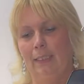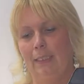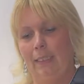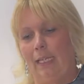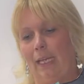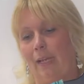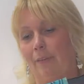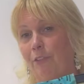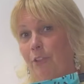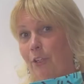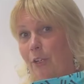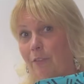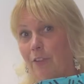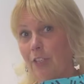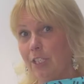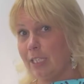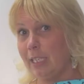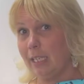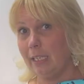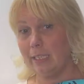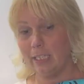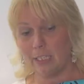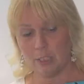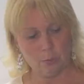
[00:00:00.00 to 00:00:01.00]
Have you ever
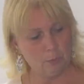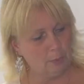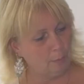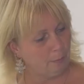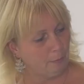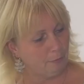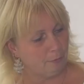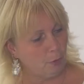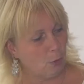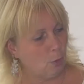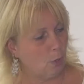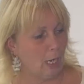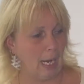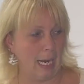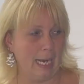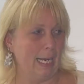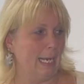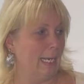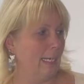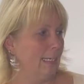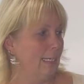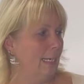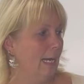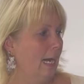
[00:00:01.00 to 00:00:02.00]
seen this one before? I
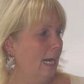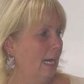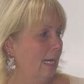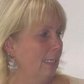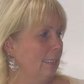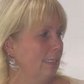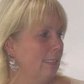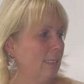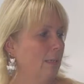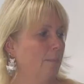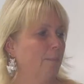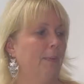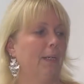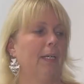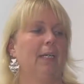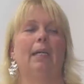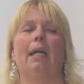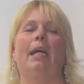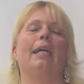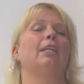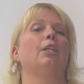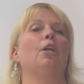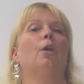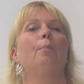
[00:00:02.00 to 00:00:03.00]
had not, but
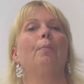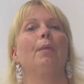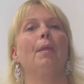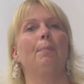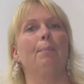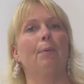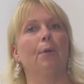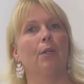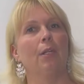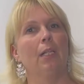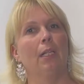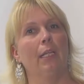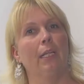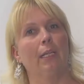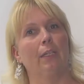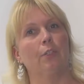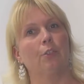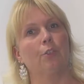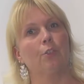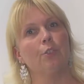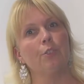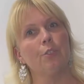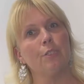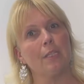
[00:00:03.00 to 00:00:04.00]
I know people collect
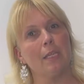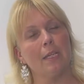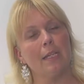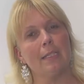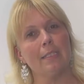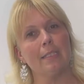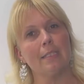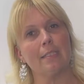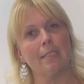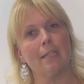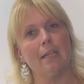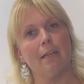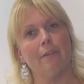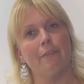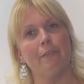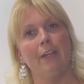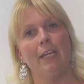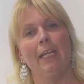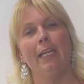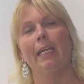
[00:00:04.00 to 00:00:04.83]
cruise line stuff,